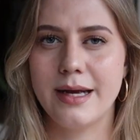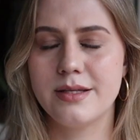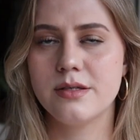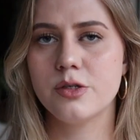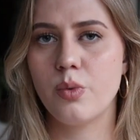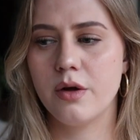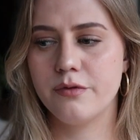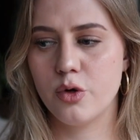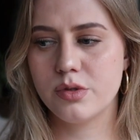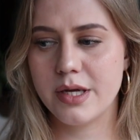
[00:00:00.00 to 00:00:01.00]
Like this is one of
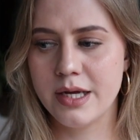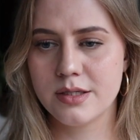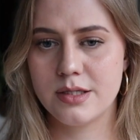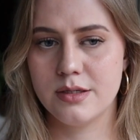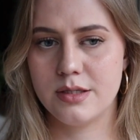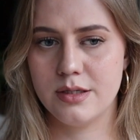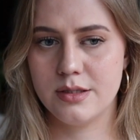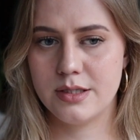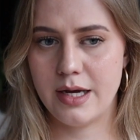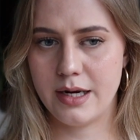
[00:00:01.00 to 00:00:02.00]
those
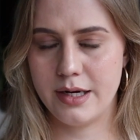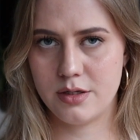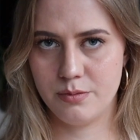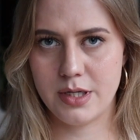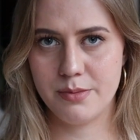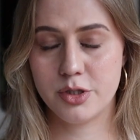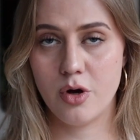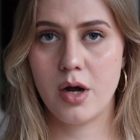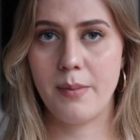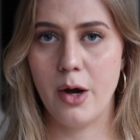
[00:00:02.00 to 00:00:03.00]
instances that I sometimes
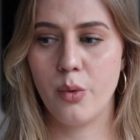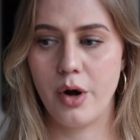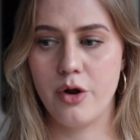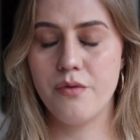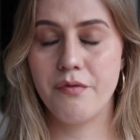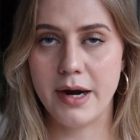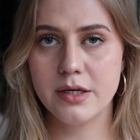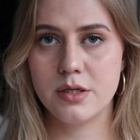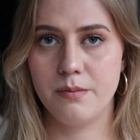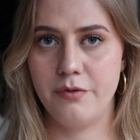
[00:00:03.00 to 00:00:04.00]
talk about where you
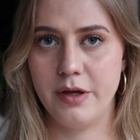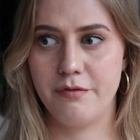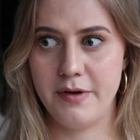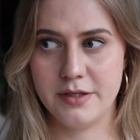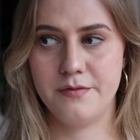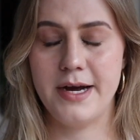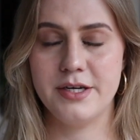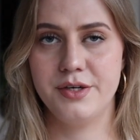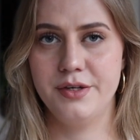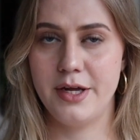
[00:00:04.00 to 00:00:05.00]
find something fast
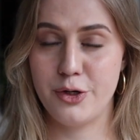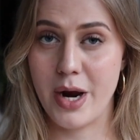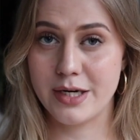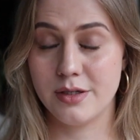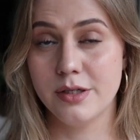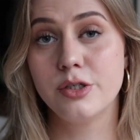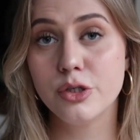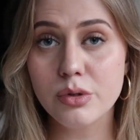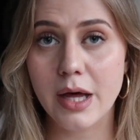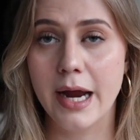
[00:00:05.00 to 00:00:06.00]
fashion that you actually
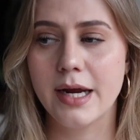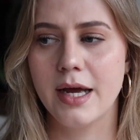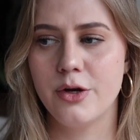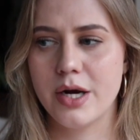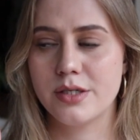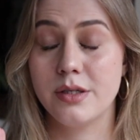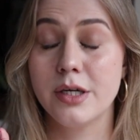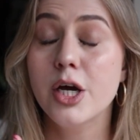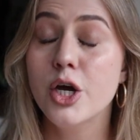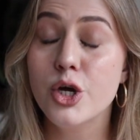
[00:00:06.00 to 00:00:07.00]
do like and you
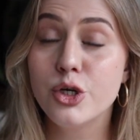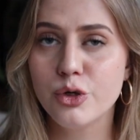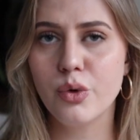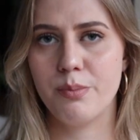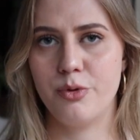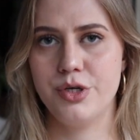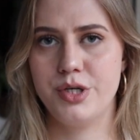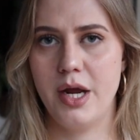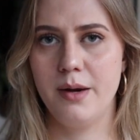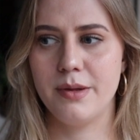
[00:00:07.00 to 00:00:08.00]
actually do
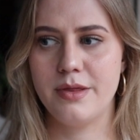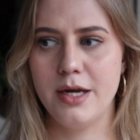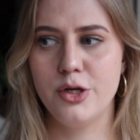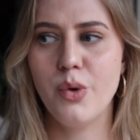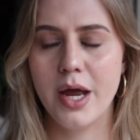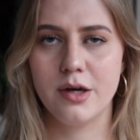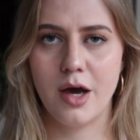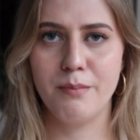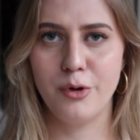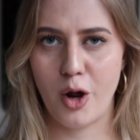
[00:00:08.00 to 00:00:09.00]
appreciate, but then you end
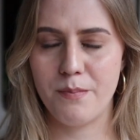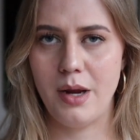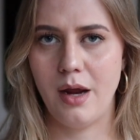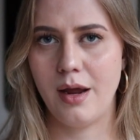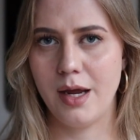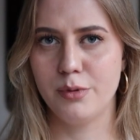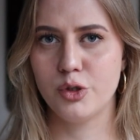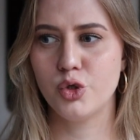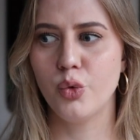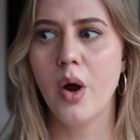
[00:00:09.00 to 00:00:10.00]
up not being able
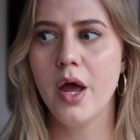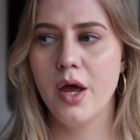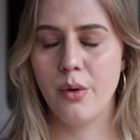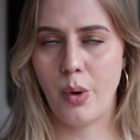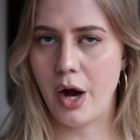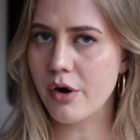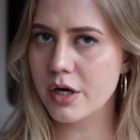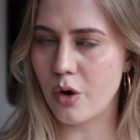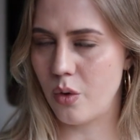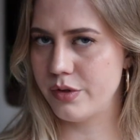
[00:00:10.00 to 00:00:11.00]
to wear
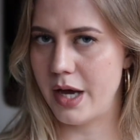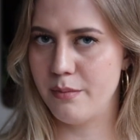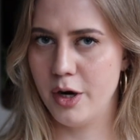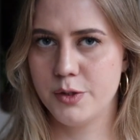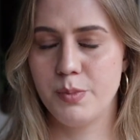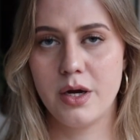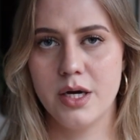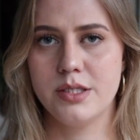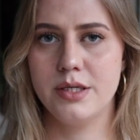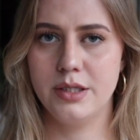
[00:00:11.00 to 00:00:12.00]
it all that much
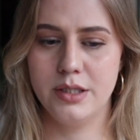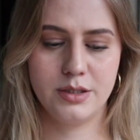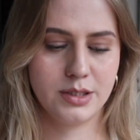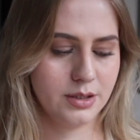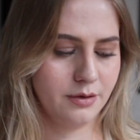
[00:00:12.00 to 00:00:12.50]
because it is